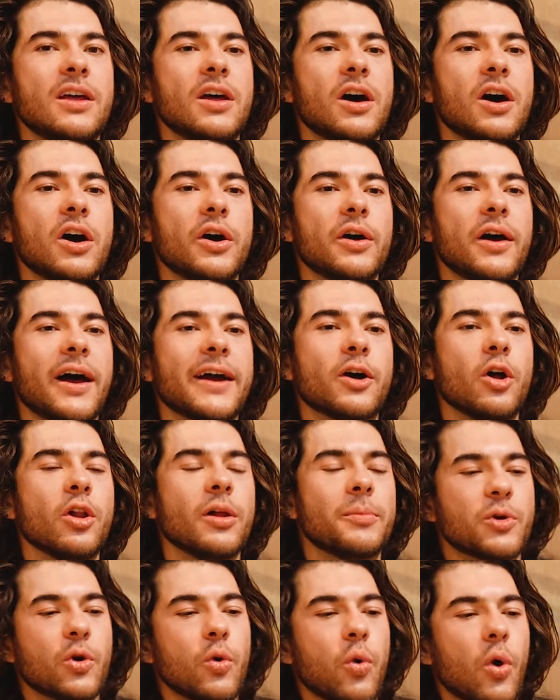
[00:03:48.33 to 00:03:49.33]
uh, I call
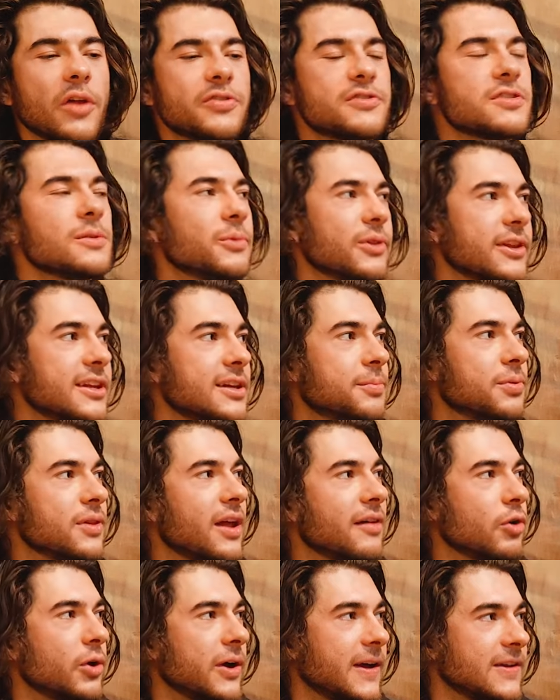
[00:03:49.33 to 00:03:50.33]
them quantum leap
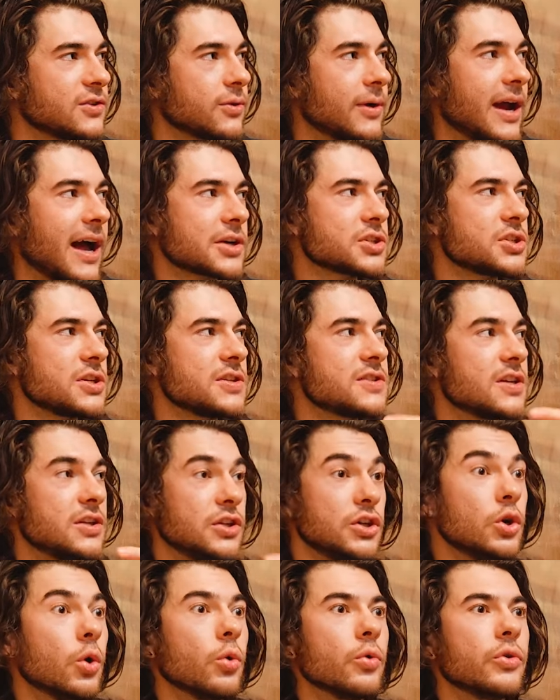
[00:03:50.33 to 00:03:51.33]
level interactions, and
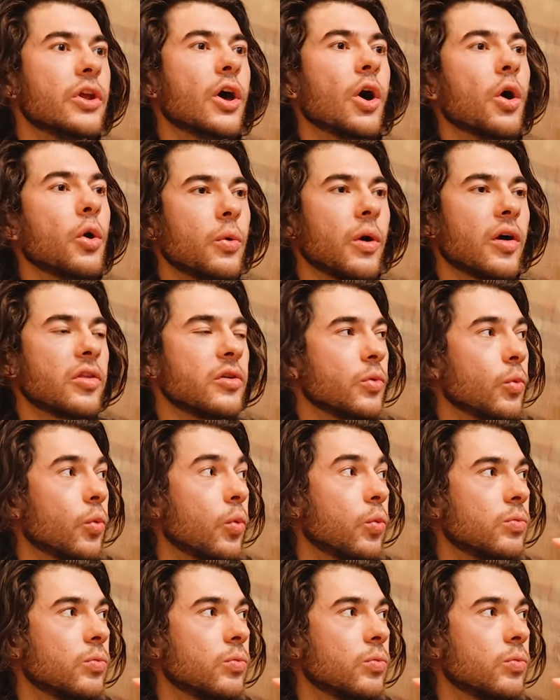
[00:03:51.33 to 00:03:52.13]
you don't know whether